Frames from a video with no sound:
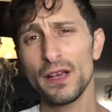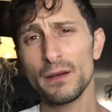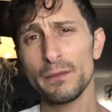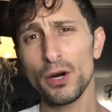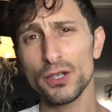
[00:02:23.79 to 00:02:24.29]

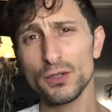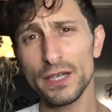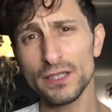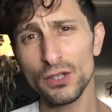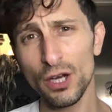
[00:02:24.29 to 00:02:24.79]
Marx
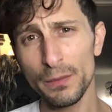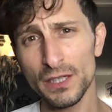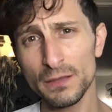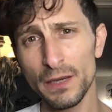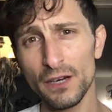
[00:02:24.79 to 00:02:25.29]
writes the
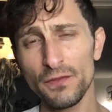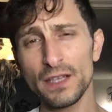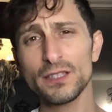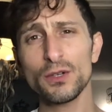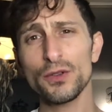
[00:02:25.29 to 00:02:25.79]
Communist
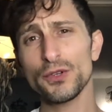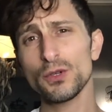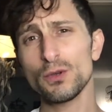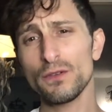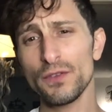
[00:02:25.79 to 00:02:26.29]
Manifesto, and
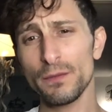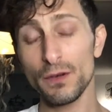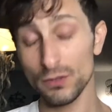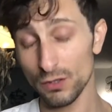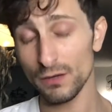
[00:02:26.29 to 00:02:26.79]

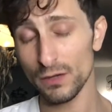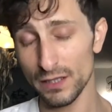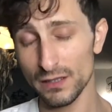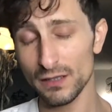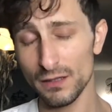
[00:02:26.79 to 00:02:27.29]

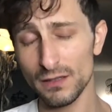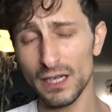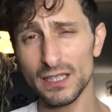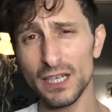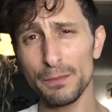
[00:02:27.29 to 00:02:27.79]
writes the
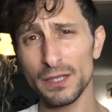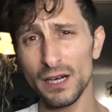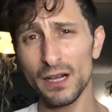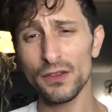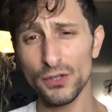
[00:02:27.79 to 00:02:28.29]
Das
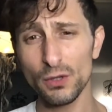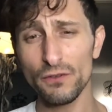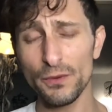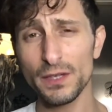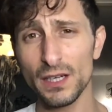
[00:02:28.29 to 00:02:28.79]
Kapital, and the two of
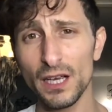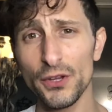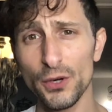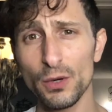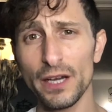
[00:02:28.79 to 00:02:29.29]
them
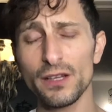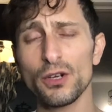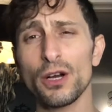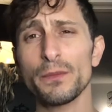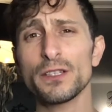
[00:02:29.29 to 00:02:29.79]
together write the
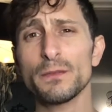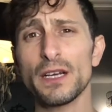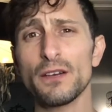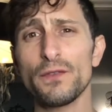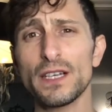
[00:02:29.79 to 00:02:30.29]
Communist
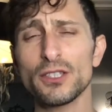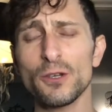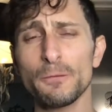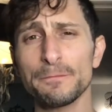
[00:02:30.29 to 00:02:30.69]
Manifesto.